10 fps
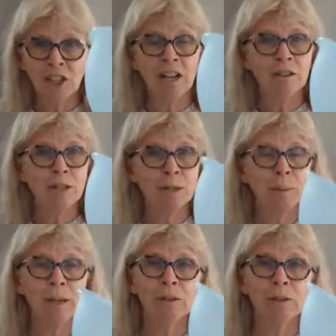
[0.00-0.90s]
color as
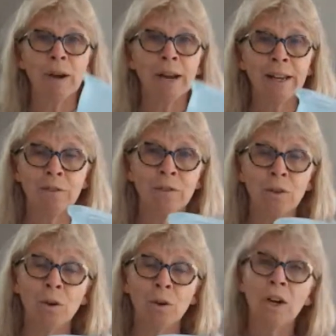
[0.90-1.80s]
well, great
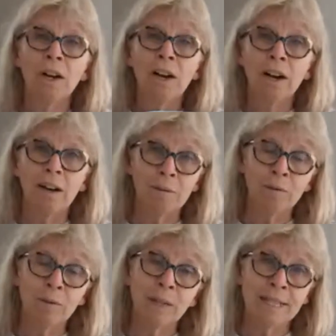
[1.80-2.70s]
for
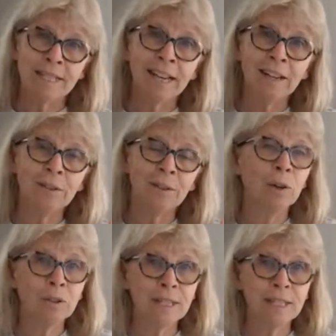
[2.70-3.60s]
rinsing out
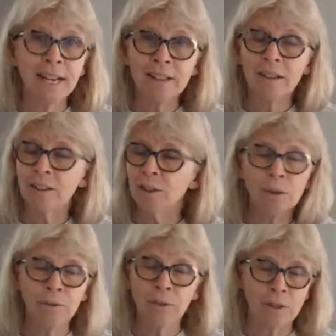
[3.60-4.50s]
your
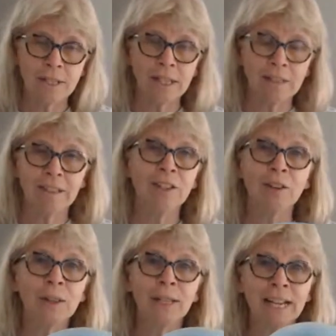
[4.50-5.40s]

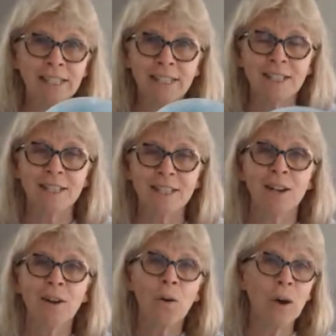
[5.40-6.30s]
your lettuce
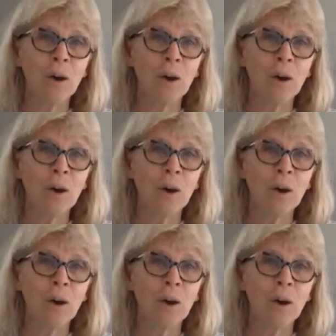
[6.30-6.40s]
or